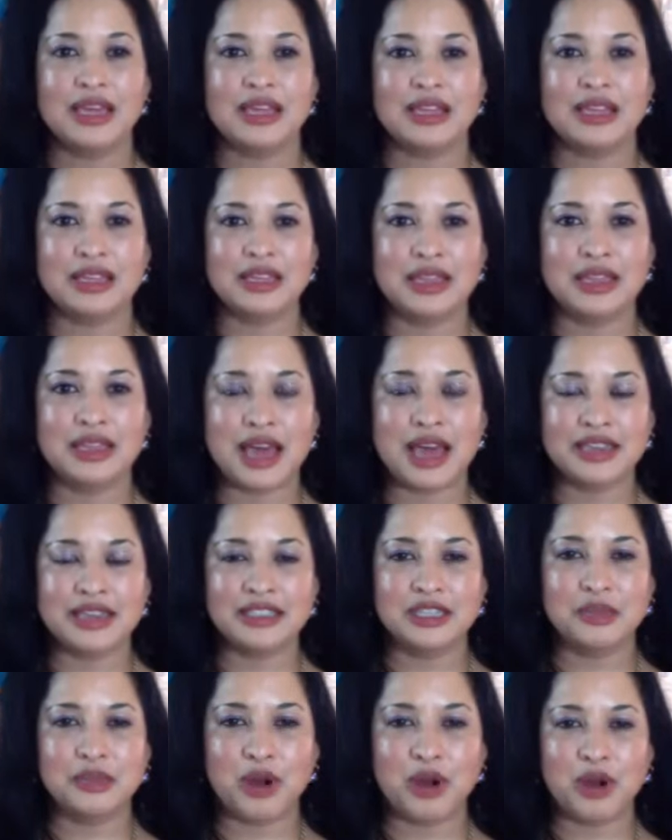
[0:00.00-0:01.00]

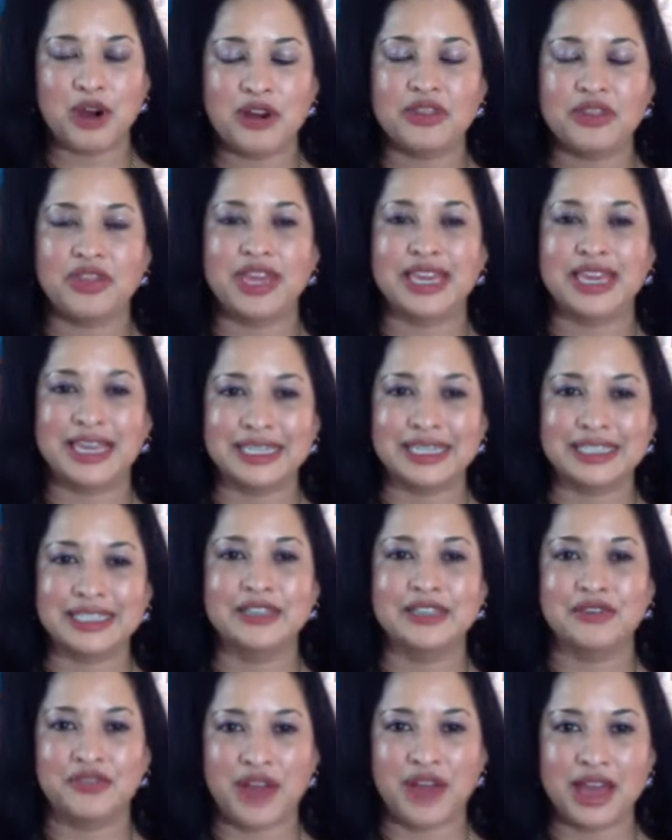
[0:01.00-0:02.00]
That's the part that gets
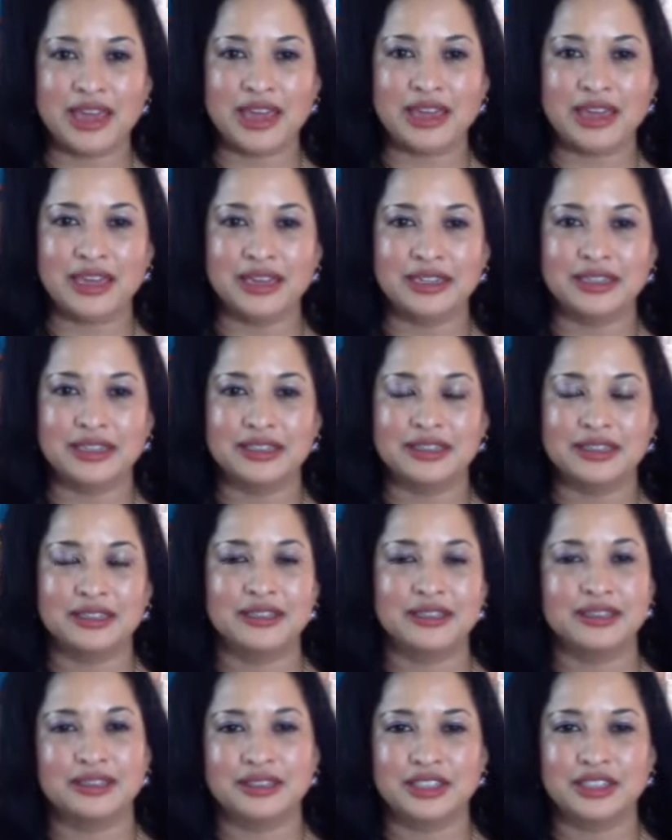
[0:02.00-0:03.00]
defiant.
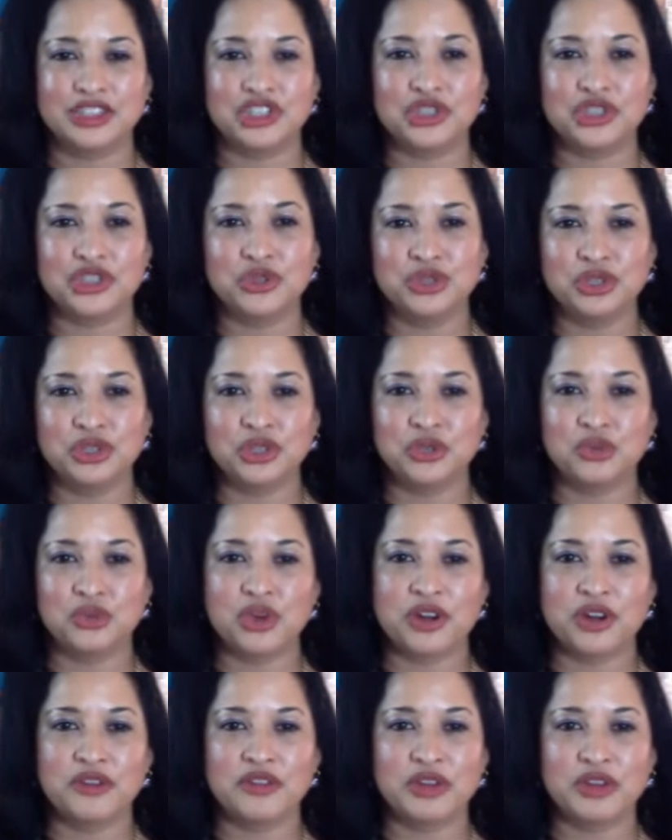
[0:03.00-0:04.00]
It chooses
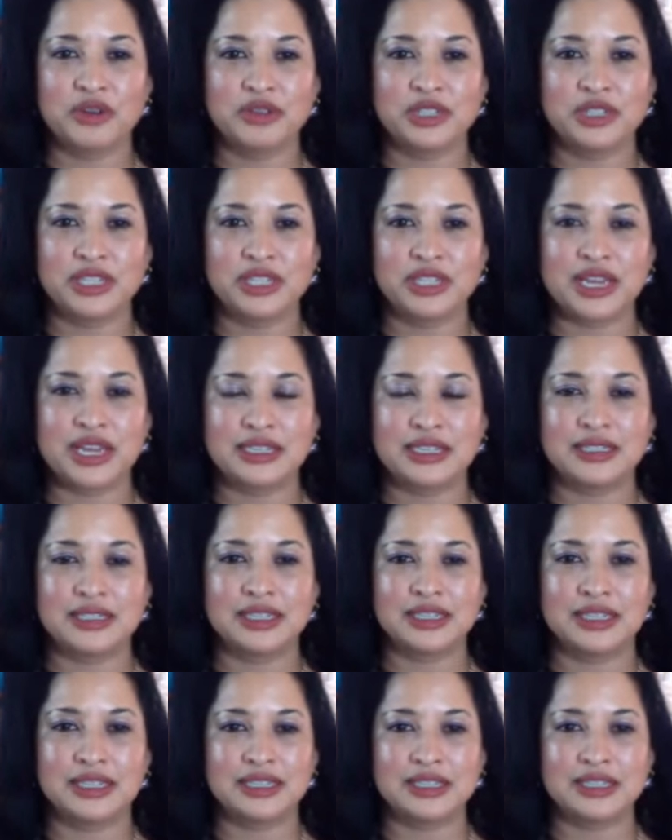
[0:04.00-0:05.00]
one of those
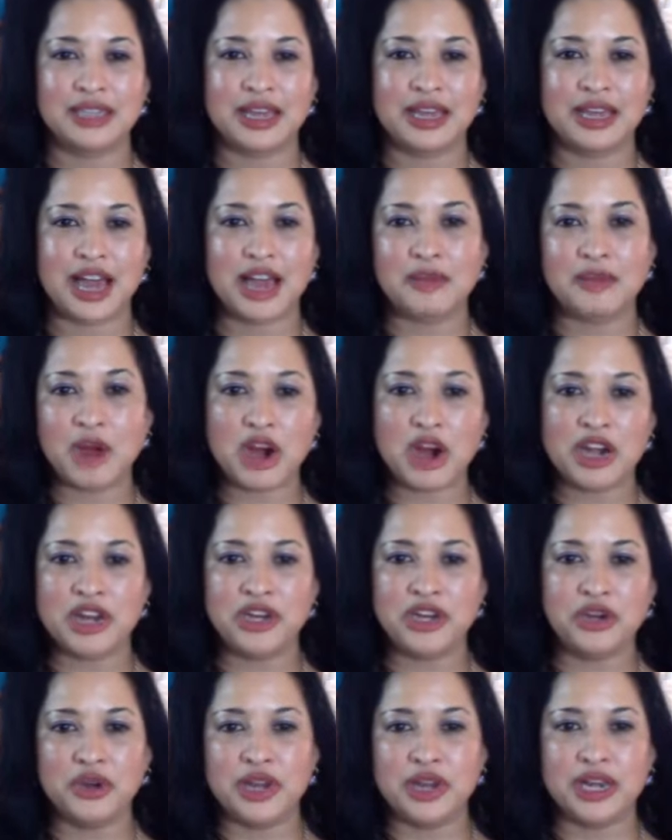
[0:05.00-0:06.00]
things. It's like, I'm already
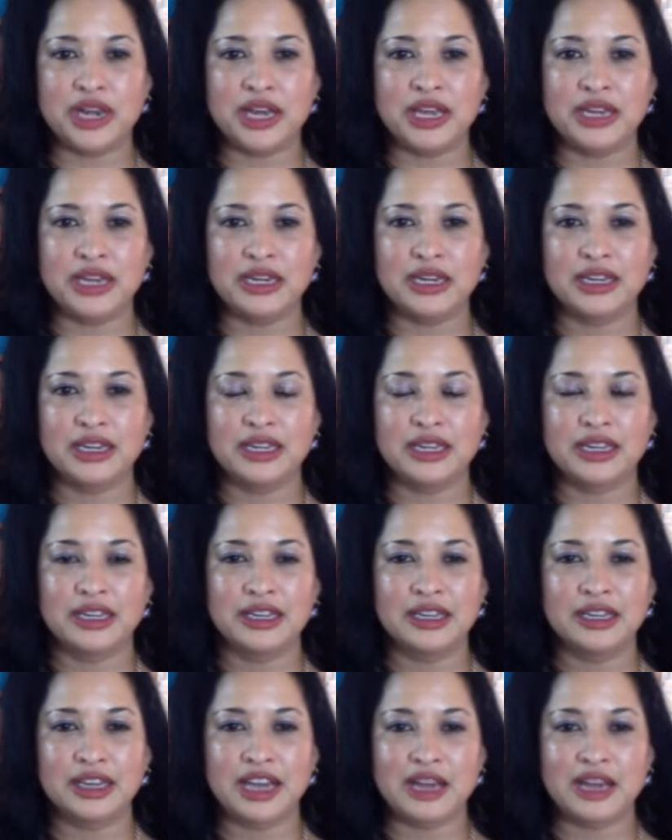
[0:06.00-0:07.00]
doing it.
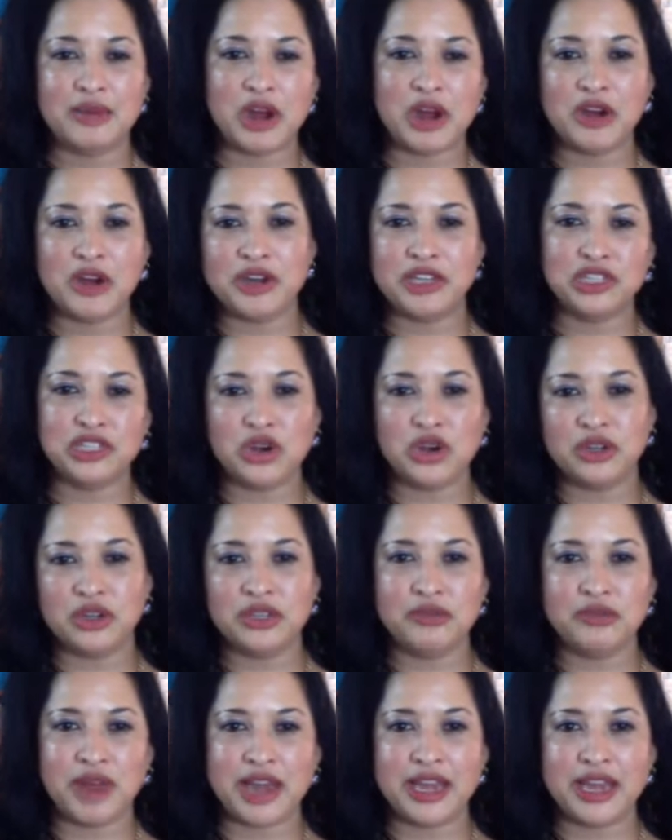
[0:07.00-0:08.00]
I'm already
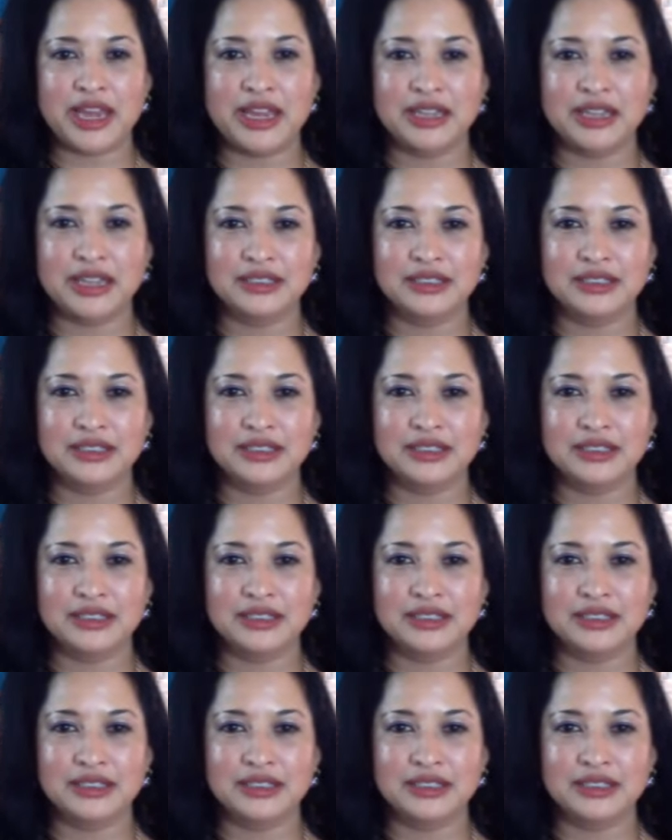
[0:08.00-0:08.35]
totally ready.